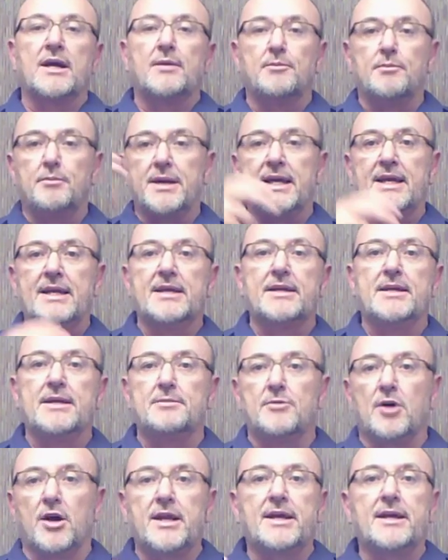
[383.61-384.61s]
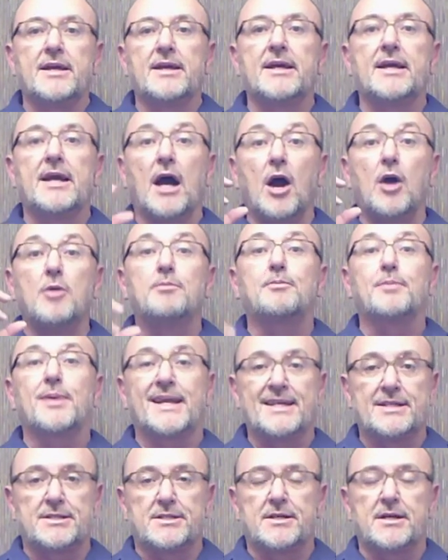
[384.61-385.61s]
being demonically
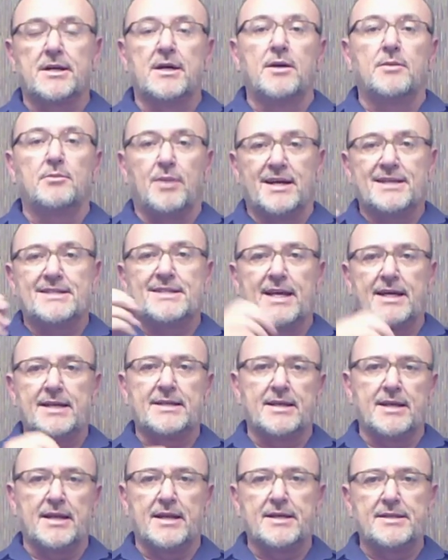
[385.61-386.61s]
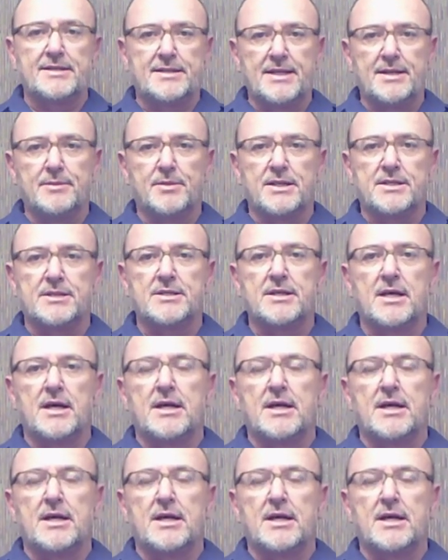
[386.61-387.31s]
oppressed by Satan and his demons.